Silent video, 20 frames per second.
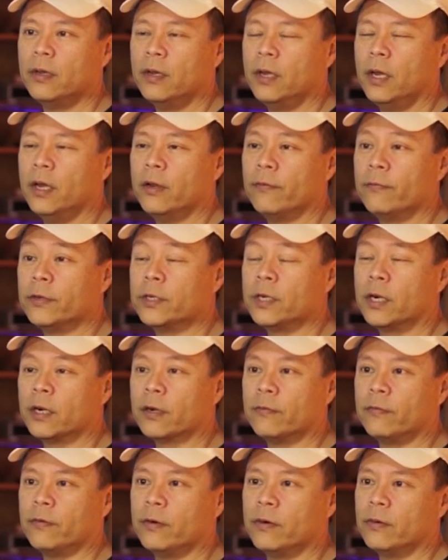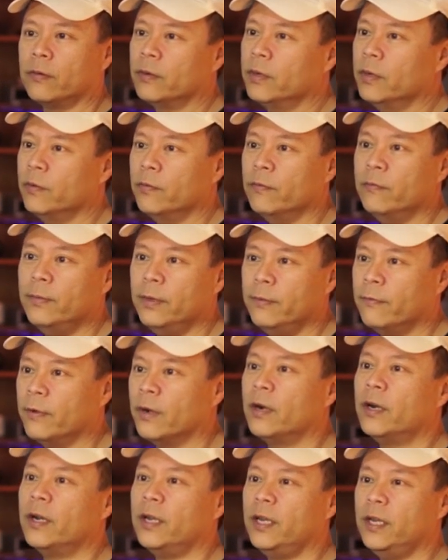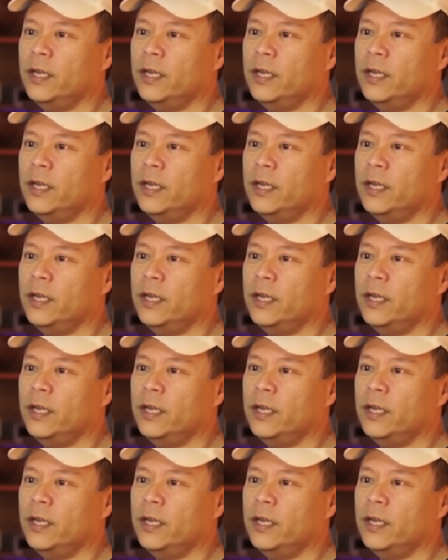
a photographer, it would be very